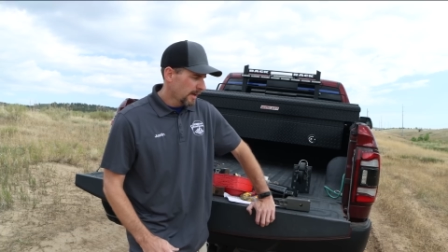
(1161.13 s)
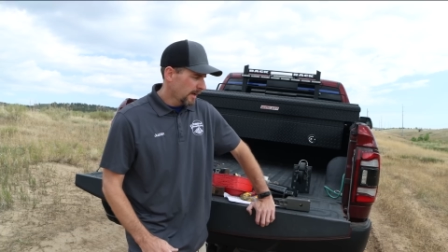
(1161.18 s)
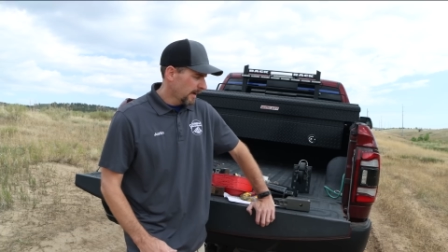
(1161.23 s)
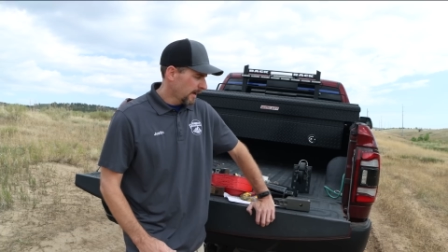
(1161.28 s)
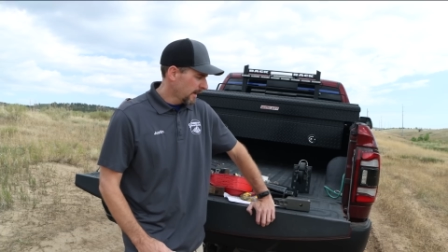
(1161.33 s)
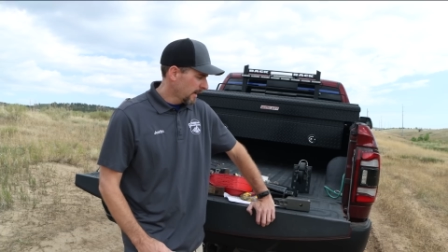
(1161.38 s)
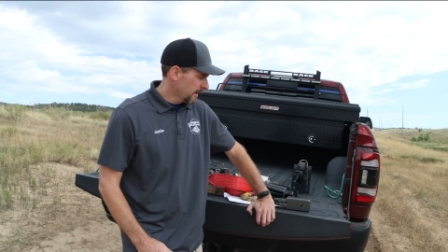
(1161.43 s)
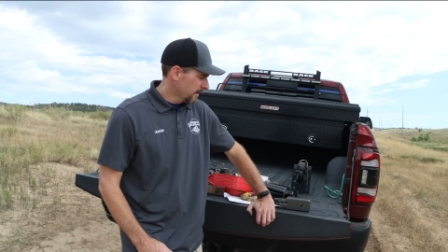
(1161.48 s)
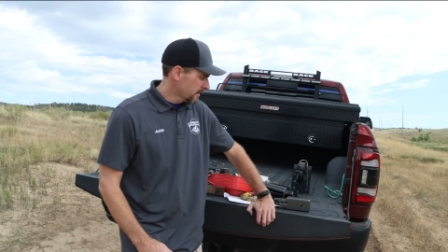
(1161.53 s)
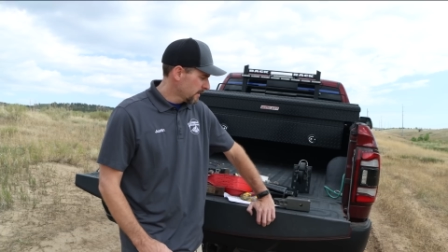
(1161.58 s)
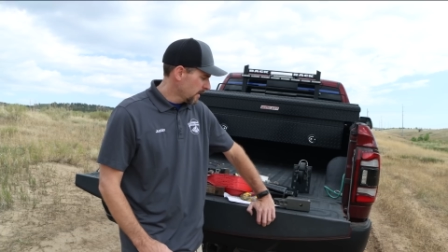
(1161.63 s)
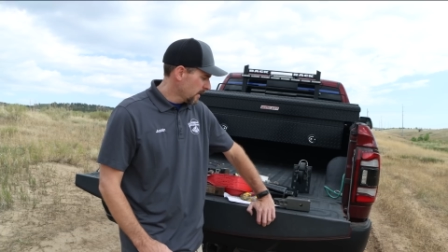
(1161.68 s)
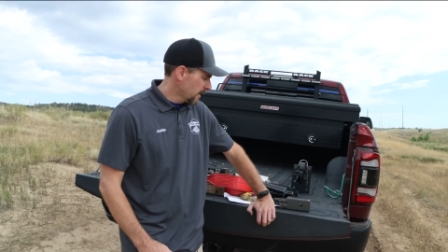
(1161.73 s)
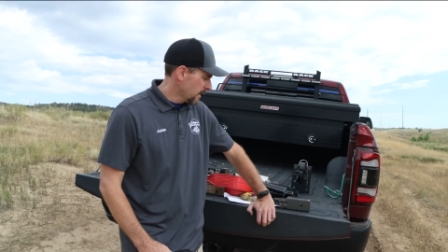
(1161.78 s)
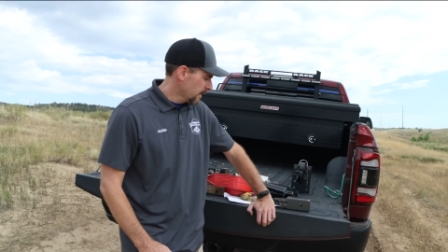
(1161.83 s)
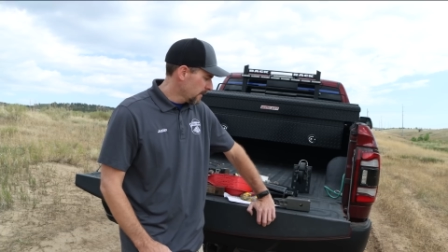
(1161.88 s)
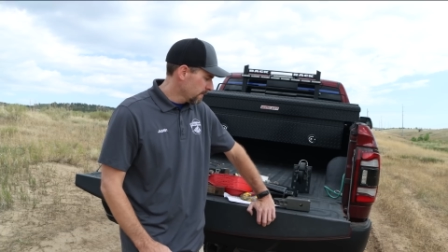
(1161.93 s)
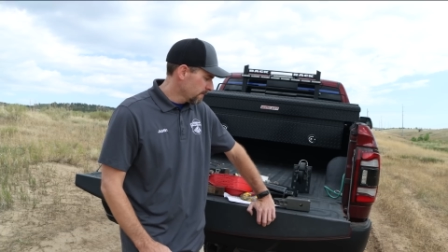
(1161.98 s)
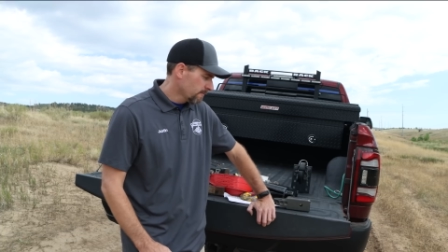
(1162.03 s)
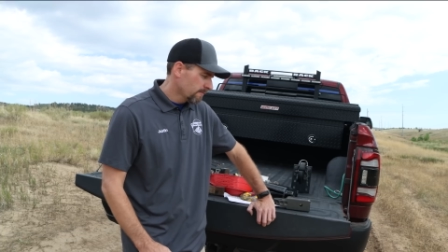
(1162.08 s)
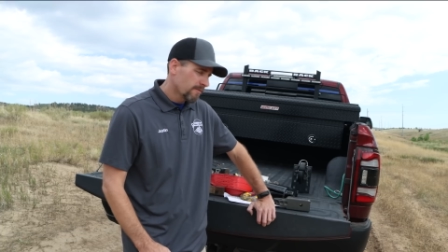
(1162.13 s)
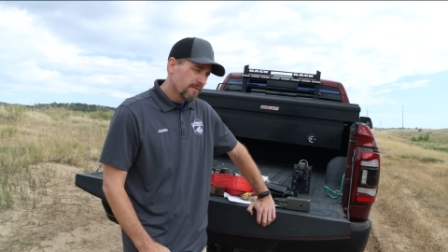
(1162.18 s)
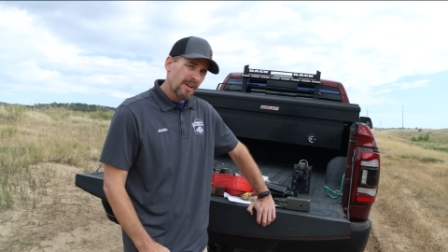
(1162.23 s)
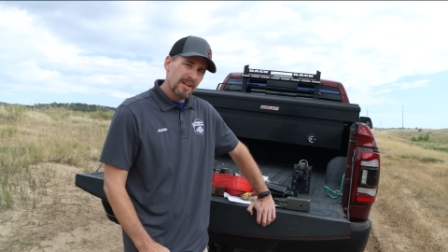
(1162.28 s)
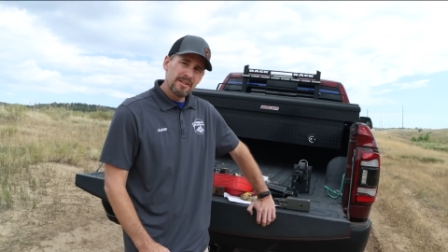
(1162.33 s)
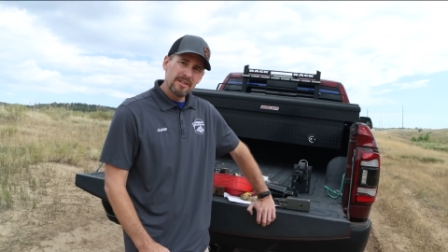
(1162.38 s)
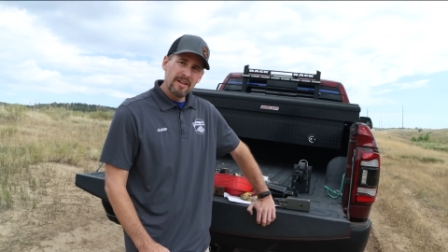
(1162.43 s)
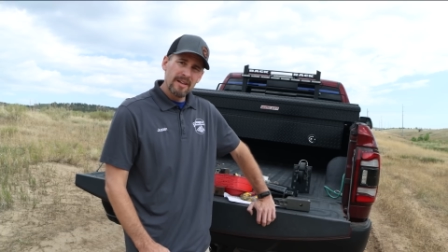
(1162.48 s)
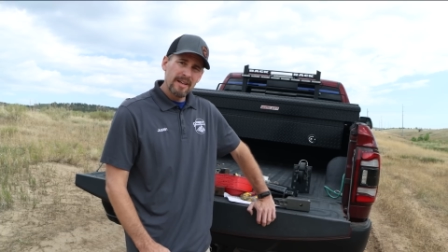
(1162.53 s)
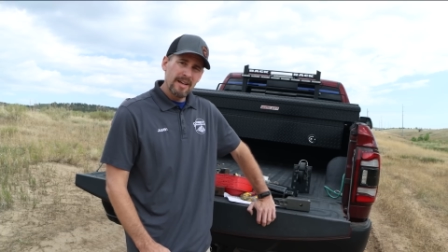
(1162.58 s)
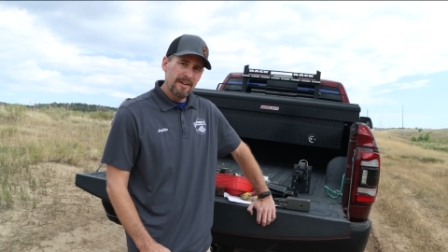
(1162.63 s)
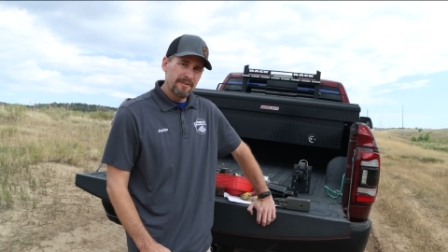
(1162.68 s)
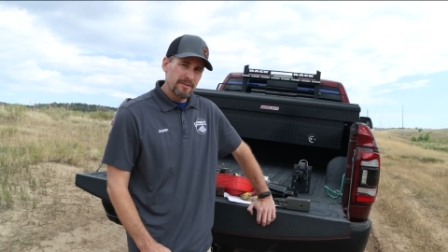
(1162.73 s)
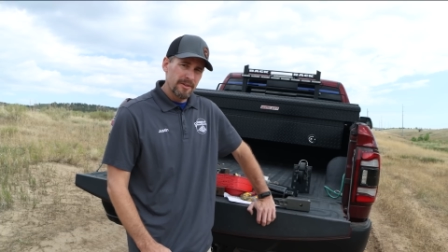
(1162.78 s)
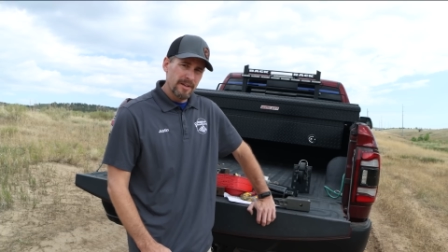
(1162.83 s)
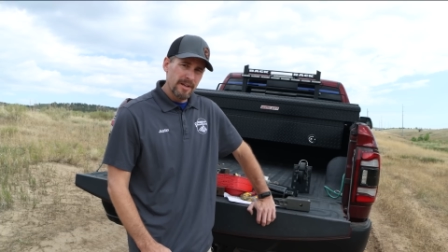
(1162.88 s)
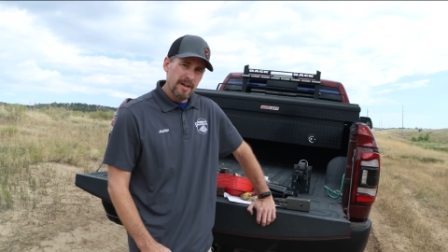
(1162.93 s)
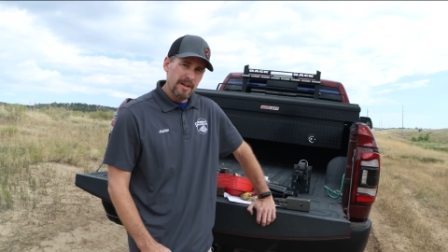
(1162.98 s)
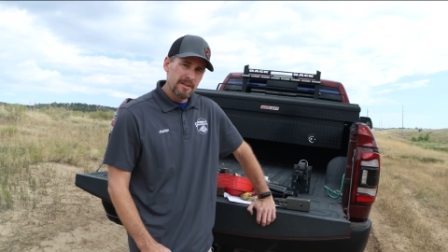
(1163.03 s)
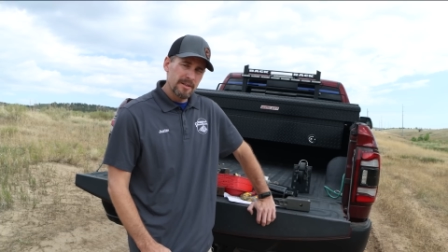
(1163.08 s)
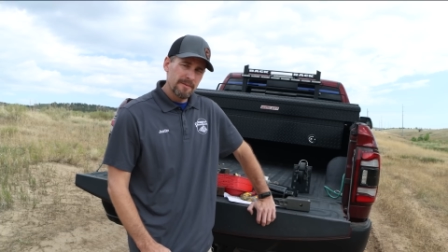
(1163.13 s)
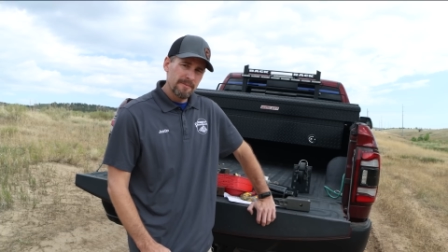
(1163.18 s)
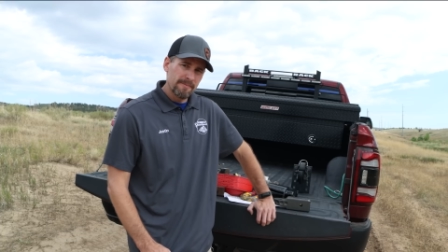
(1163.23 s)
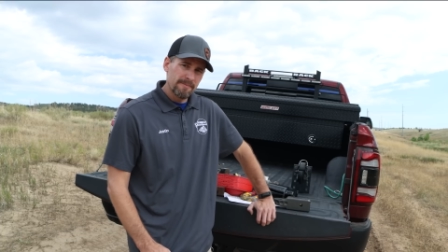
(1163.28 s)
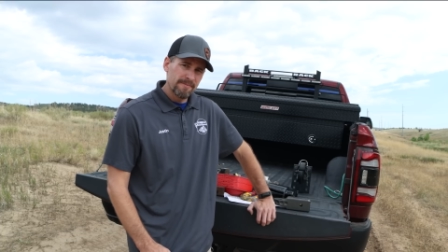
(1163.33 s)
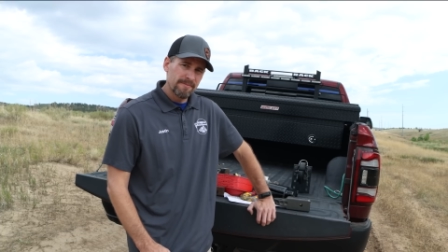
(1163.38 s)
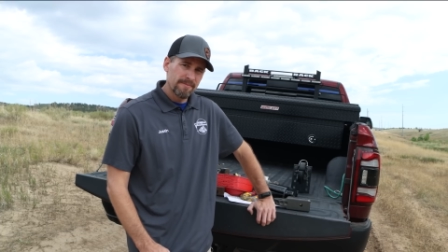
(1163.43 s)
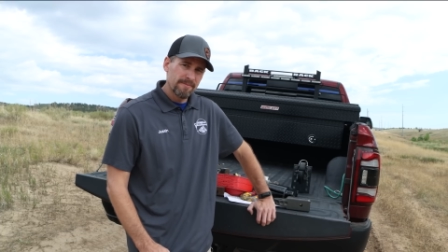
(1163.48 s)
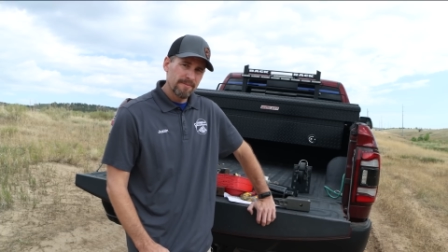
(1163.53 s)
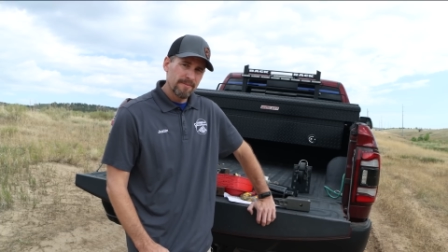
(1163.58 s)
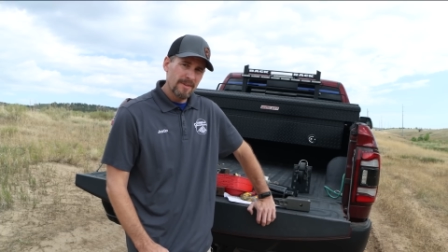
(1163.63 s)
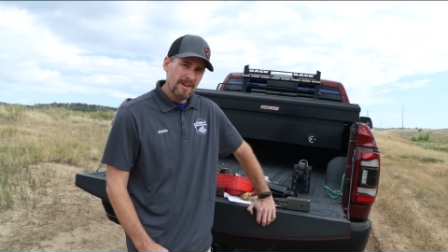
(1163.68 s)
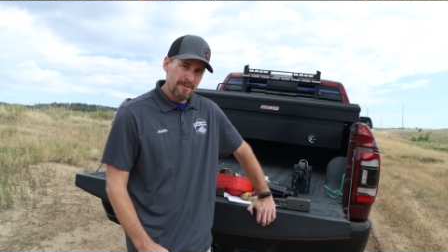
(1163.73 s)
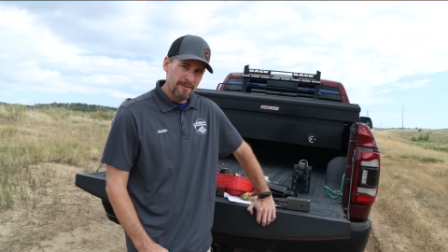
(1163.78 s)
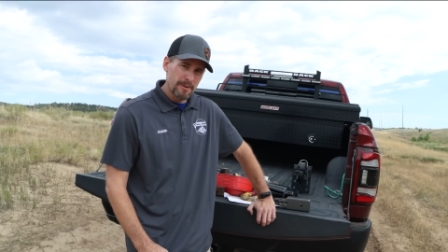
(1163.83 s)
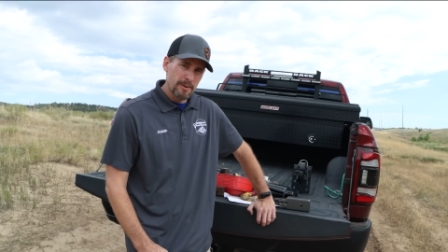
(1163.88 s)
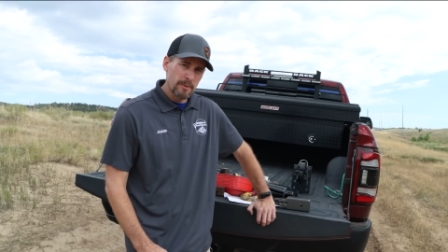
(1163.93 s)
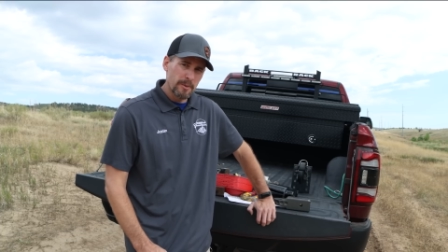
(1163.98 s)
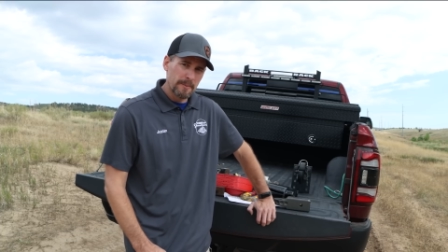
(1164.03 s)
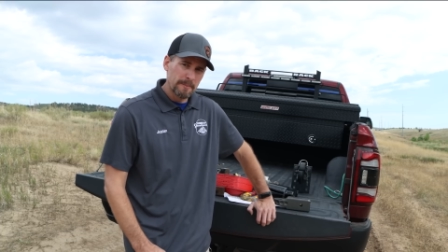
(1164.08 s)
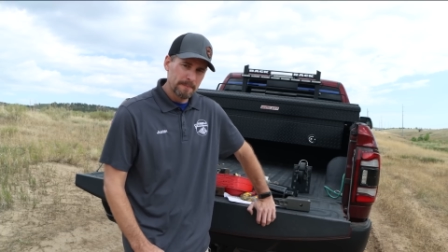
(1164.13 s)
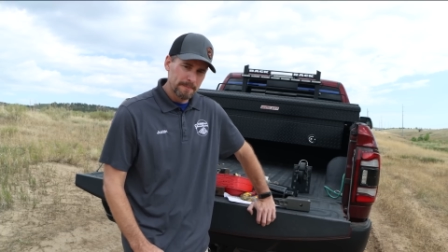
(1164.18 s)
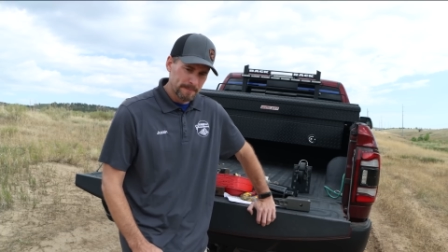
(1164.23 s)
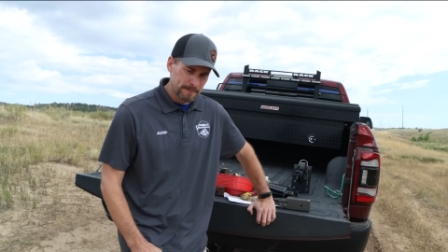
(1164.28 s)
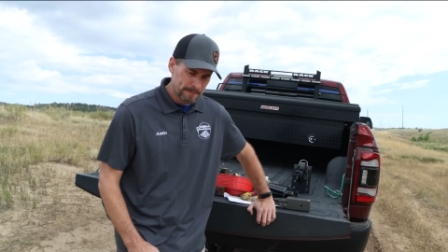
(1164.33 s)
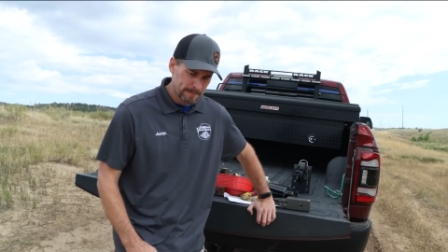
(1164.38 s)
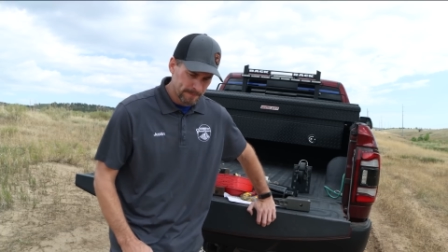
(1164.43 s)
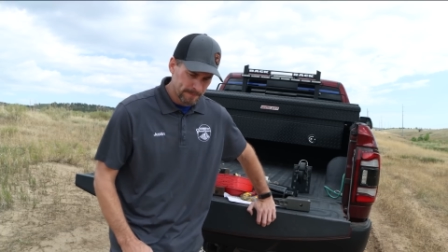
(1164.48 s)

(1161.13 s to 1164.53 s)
And that's all I got for you guys. Have a good one.